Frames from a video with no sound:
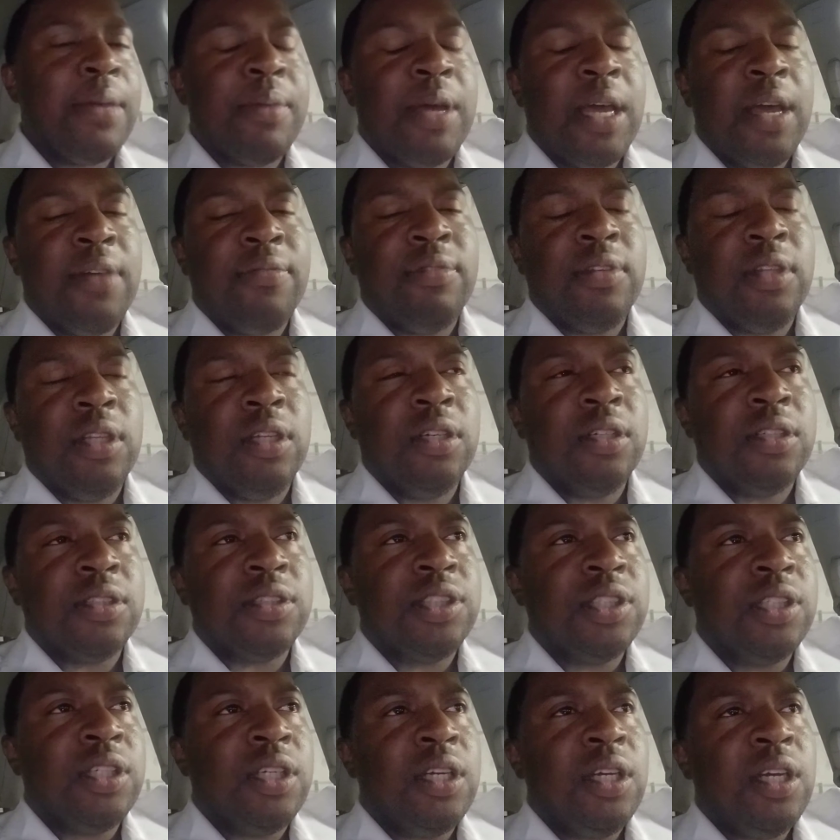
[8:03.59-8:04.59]
have
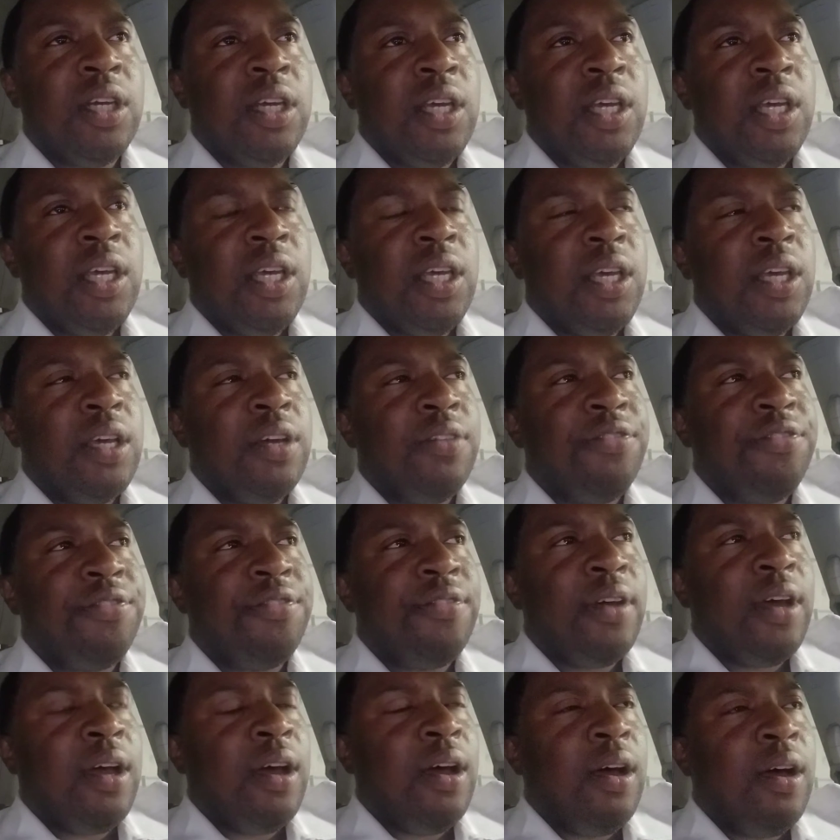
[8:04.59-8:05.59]
looked if
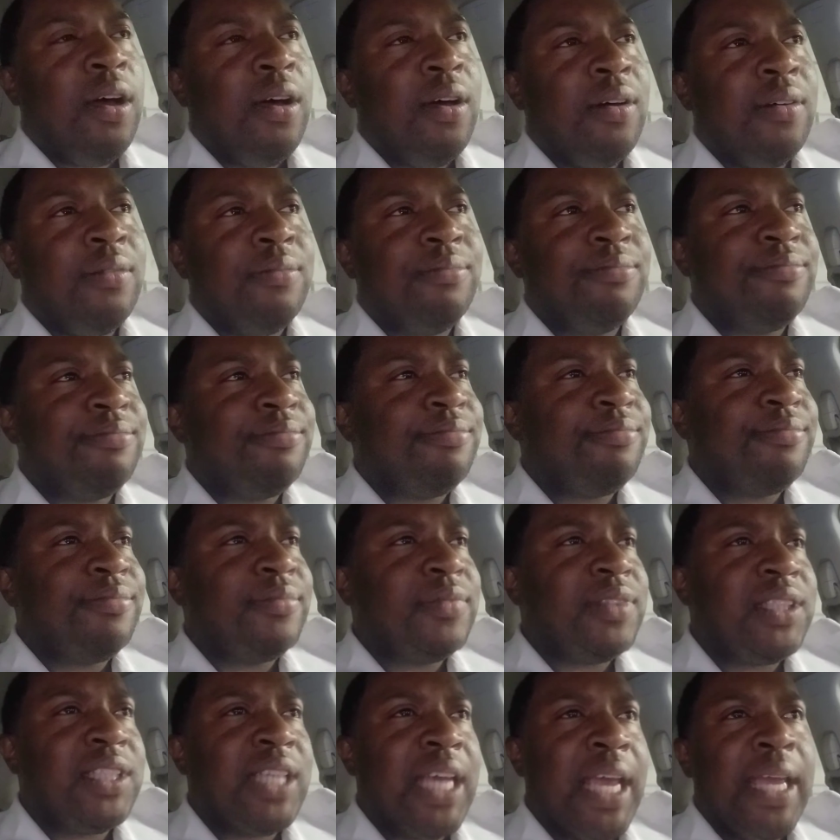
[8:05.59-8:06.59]

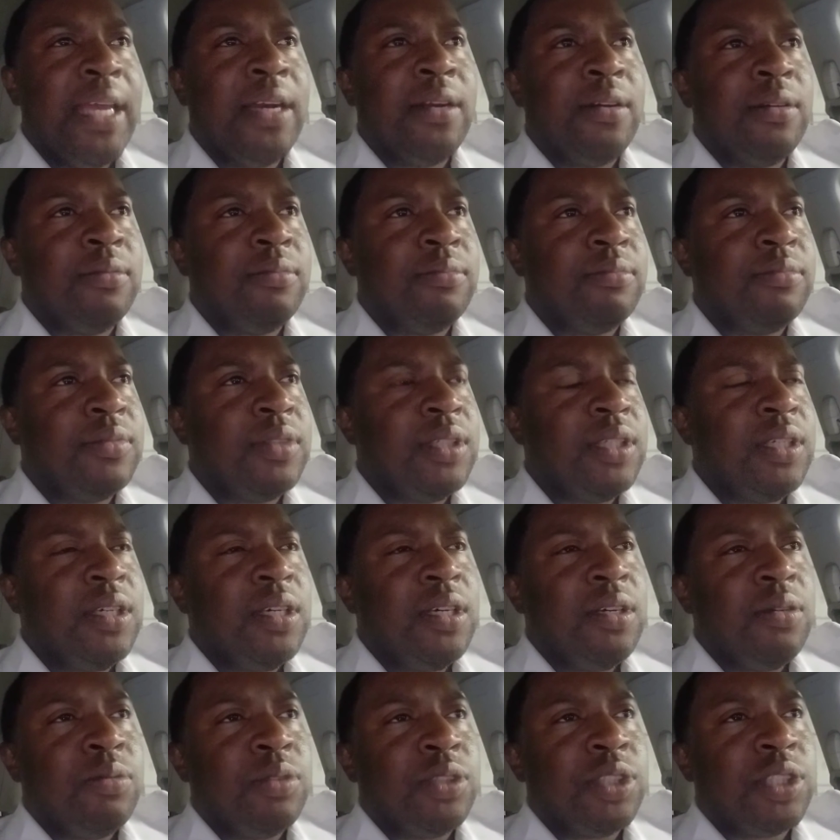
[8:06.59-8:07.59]
Tatum
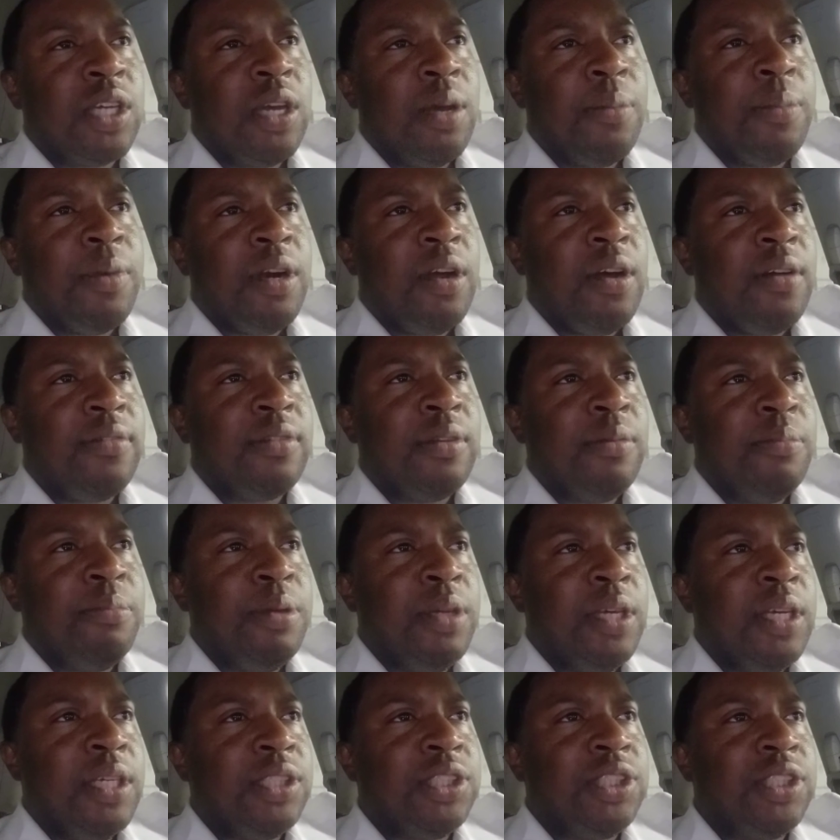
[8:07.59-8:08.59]
was coming off the
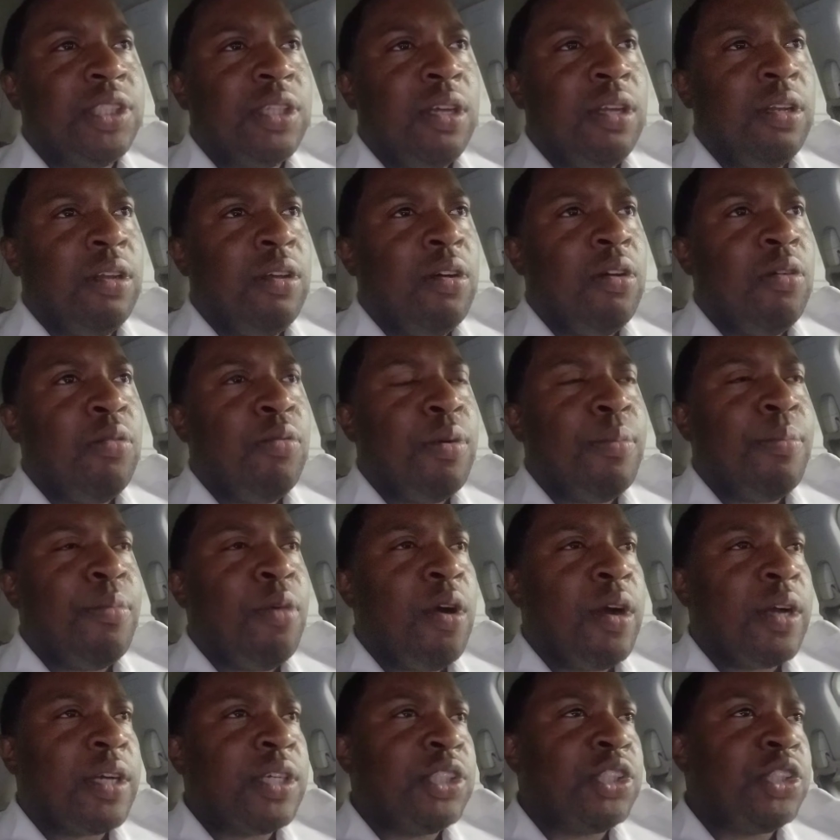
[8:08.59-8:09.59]
bench along with
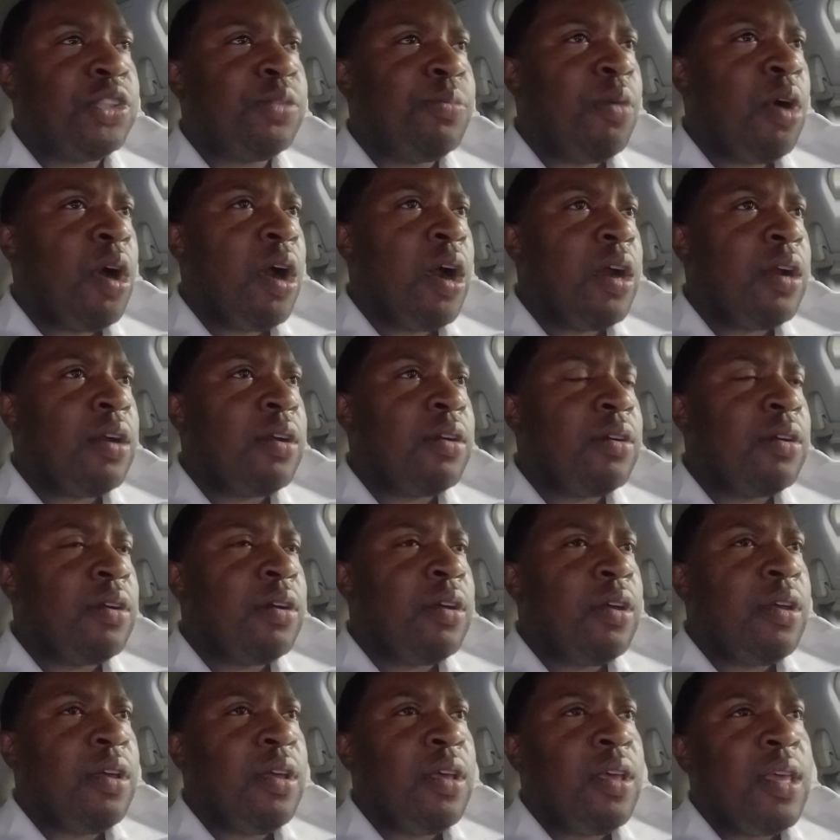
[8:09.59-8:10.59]
Marcus Smart?
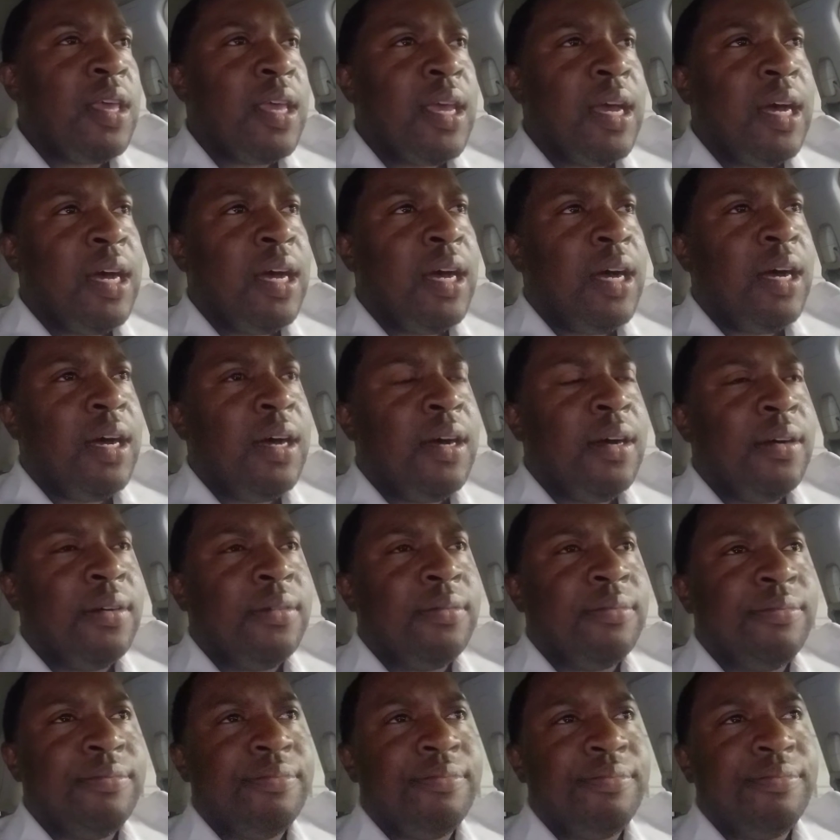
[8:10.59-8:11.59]
I
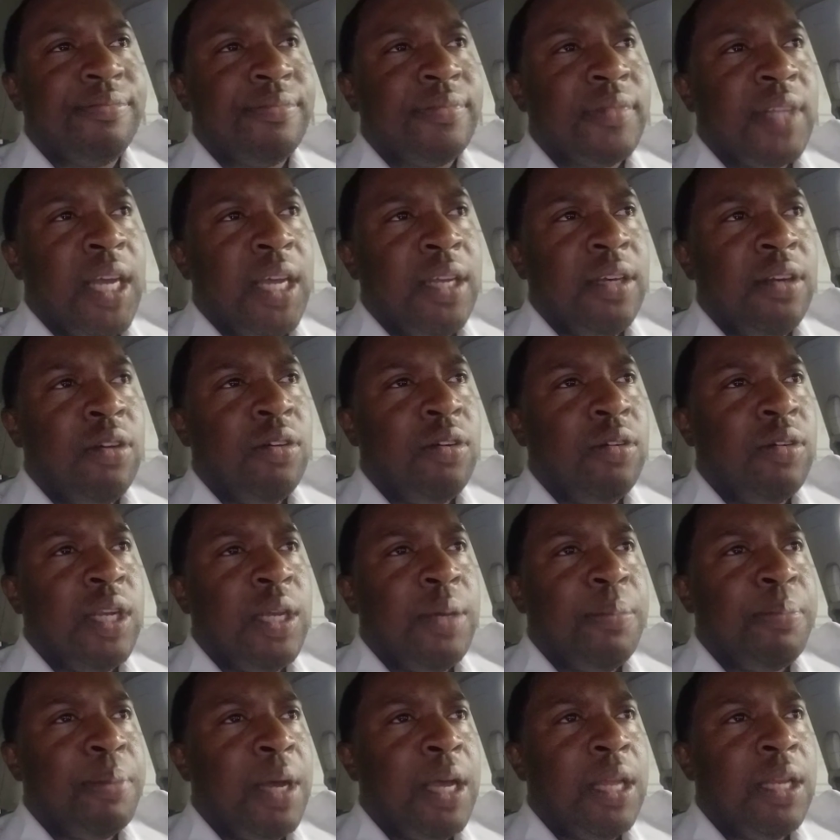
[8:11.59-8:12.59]
know they
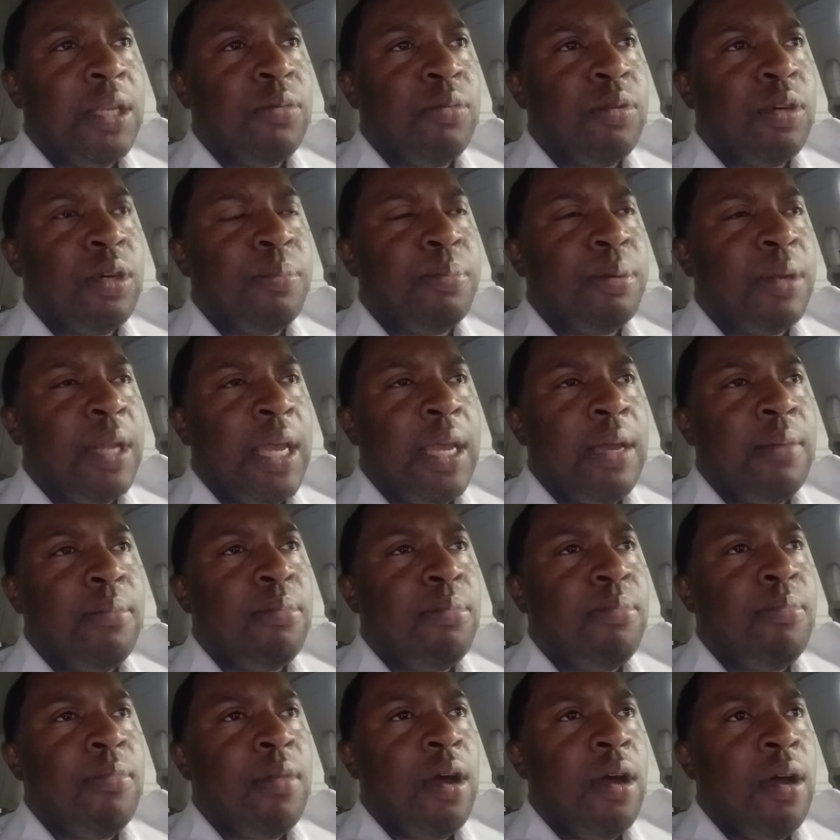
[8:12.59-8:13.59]
probably would have played
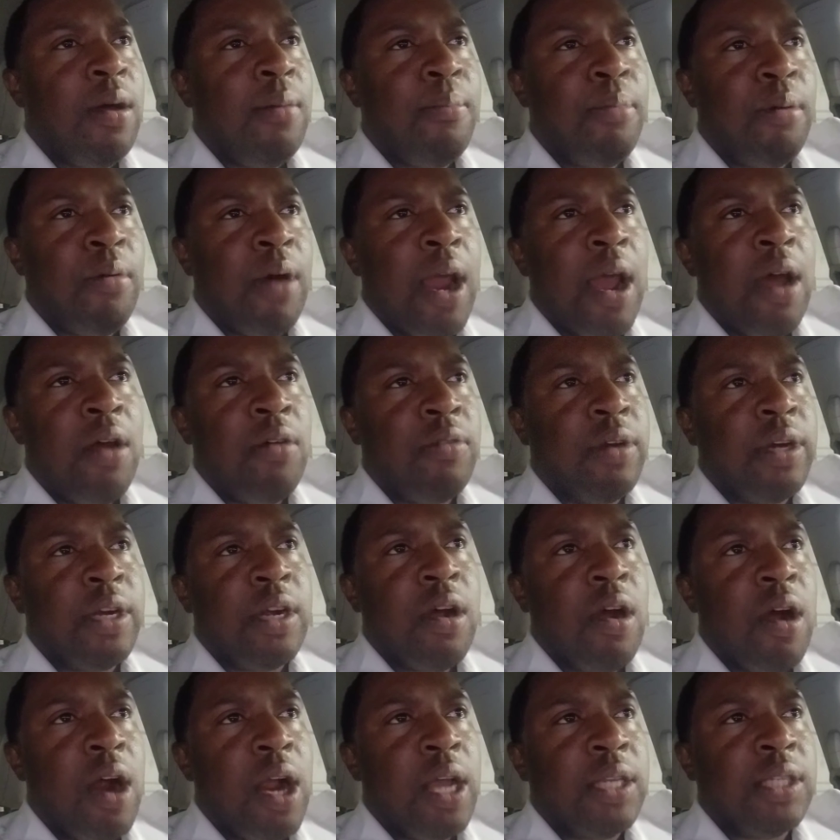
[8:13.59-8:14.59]
Brown
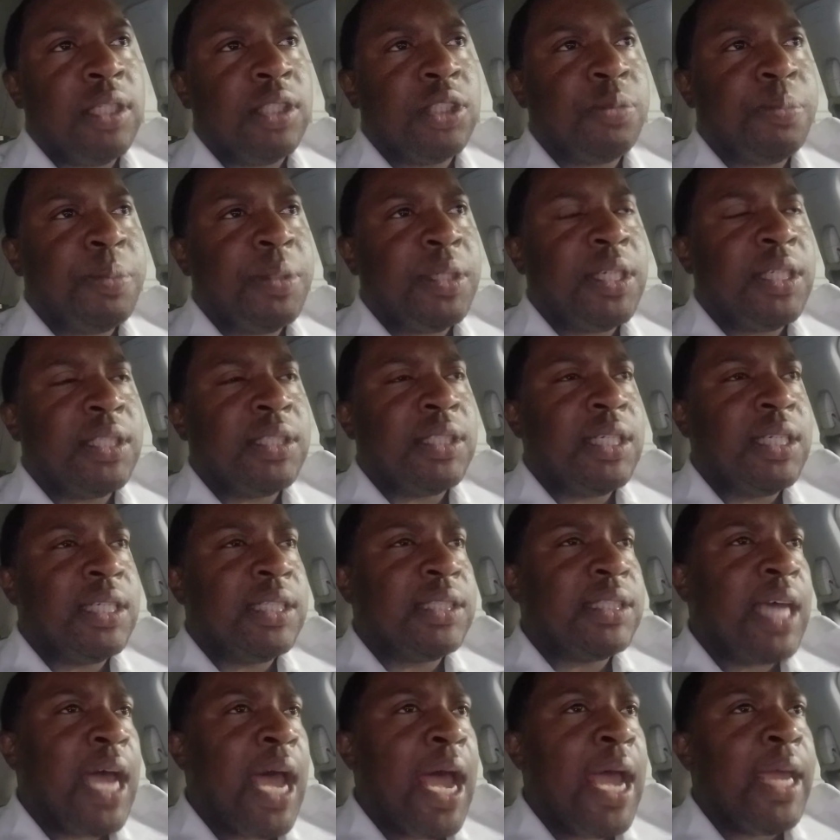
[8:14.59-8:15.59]
regardless because of
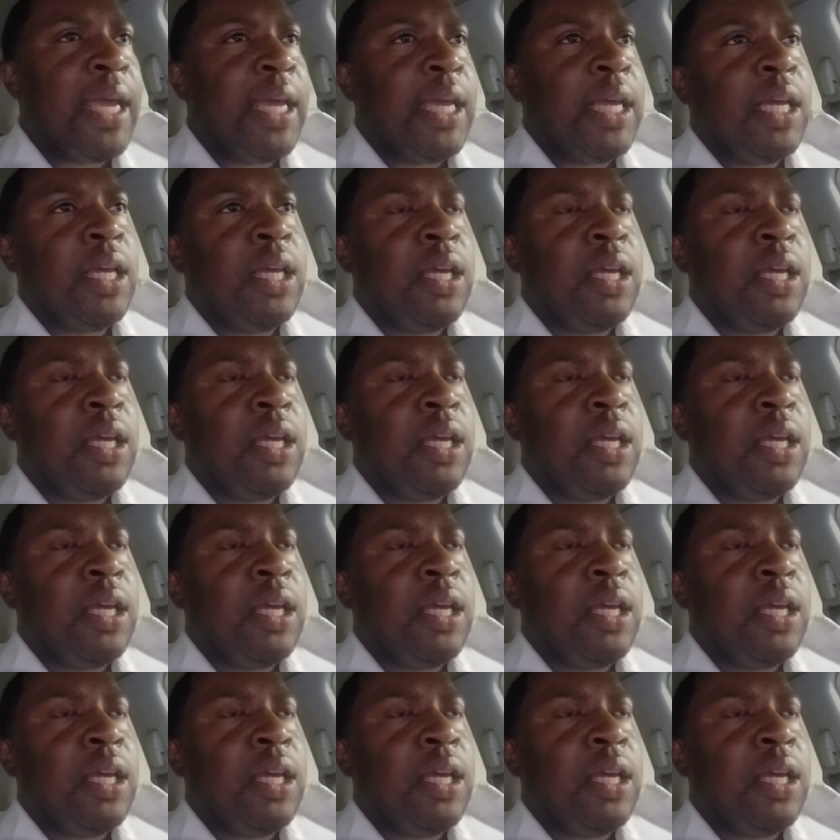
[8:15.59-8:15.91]
his height,